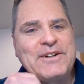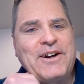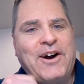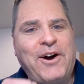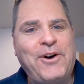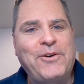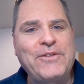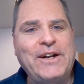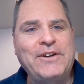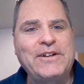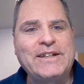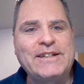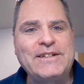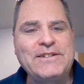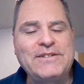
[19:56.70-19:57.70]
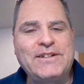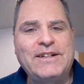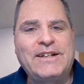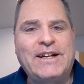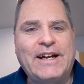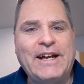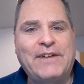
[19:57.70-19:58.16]
oh, there it is.
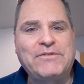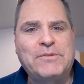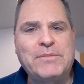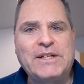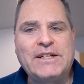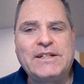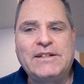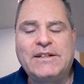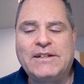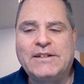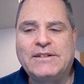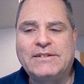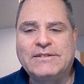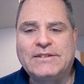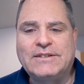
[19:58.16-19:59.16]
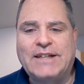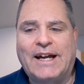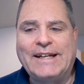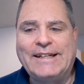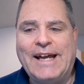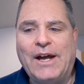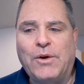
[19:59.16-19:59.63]
I have to be
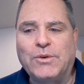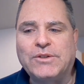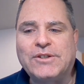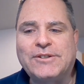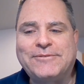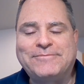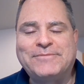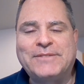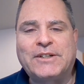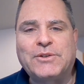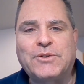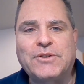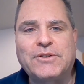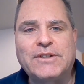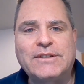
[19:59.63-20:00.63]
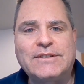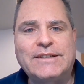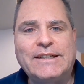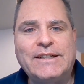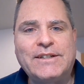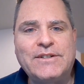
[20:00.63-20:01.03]
signed out in order to see